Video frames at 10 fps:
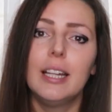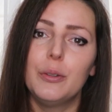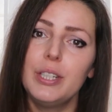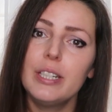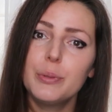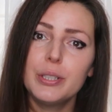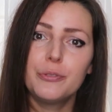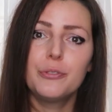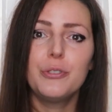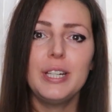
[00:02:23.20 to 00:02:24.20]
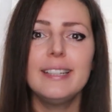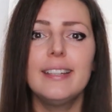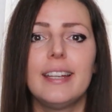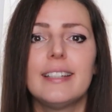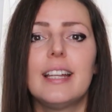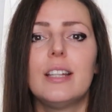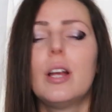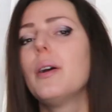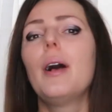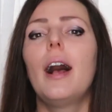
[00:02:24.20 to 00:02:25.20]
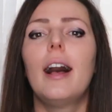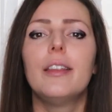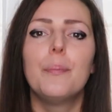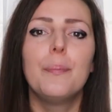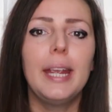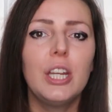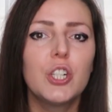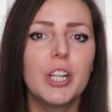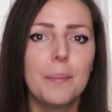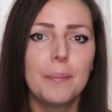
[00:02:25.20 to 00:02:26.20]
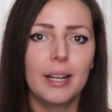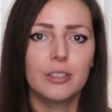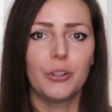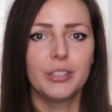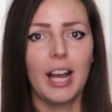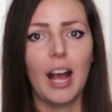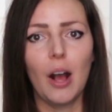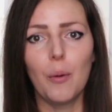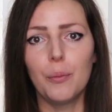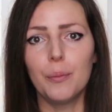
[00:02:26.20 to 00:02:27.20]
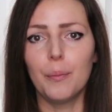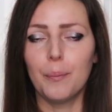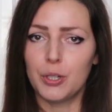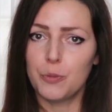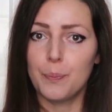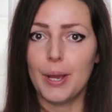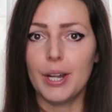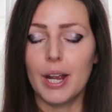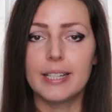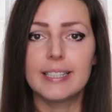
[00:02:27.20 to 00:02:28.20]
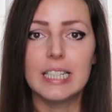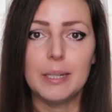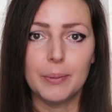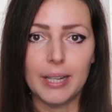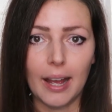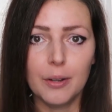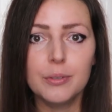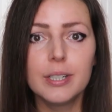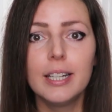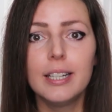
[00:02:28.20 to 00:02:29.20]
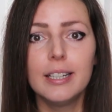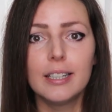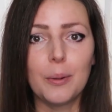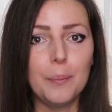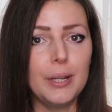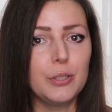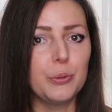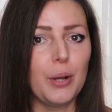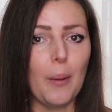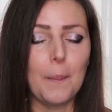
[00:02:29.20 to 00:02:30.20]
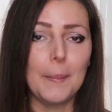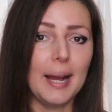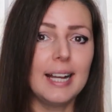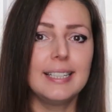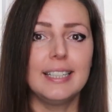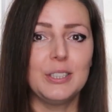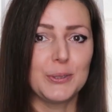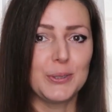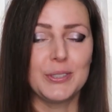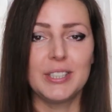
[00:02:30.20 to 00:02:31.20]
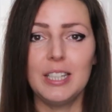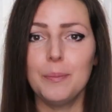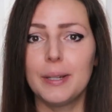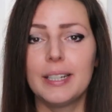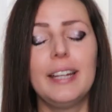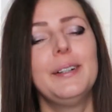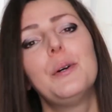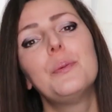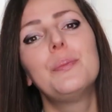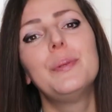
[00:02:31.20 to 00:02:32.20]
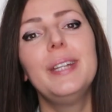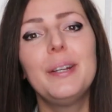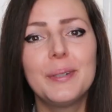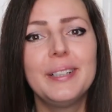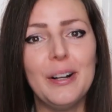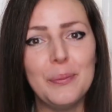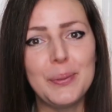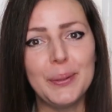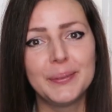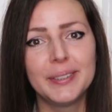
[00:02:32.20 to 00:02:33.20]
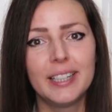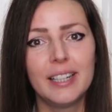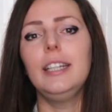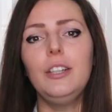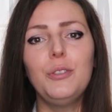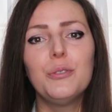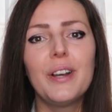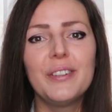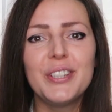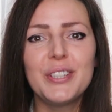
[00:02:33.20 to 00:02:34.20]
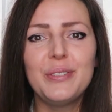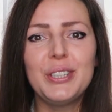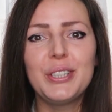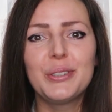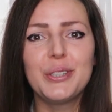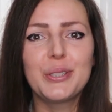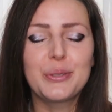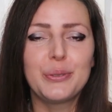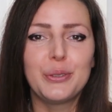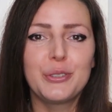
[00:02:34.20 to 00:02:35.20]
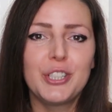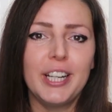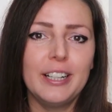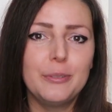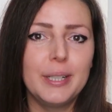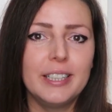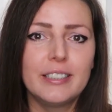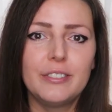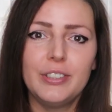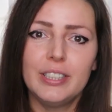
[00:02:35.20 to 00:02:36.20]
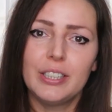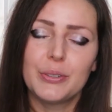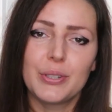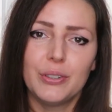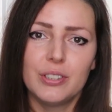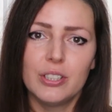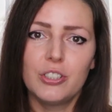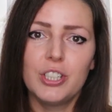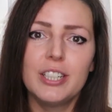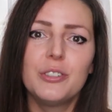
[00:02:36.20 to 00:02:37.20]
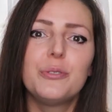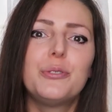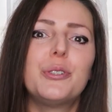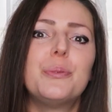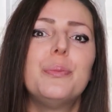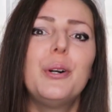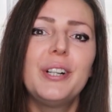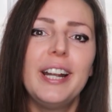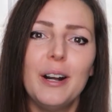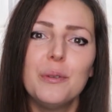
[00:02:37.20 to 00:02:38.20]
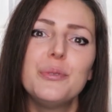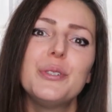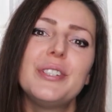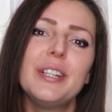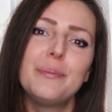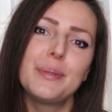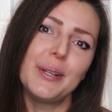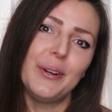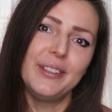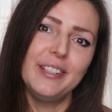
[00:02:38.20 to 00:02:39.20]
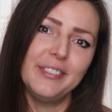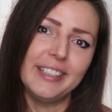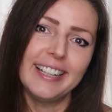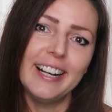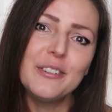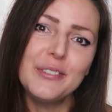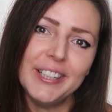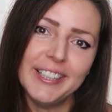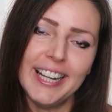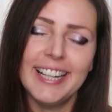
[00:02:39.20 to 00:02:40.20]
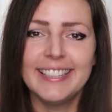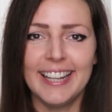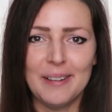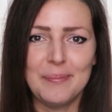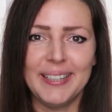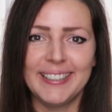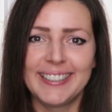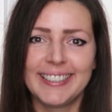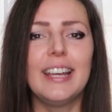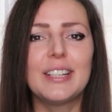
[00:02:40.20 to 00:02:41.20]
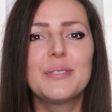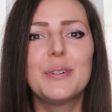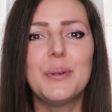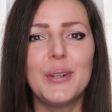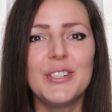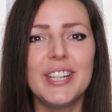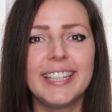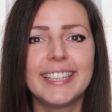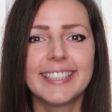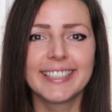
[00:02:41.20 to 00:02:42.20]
Now, these were the 3 things that had major impact on how much better I sleep now compared to how bad I used to sleep, and I hope they will help you. If you found this video useful, check out my other videos on this channel for more helpful tips on living healthier and happier. Thanks for watching.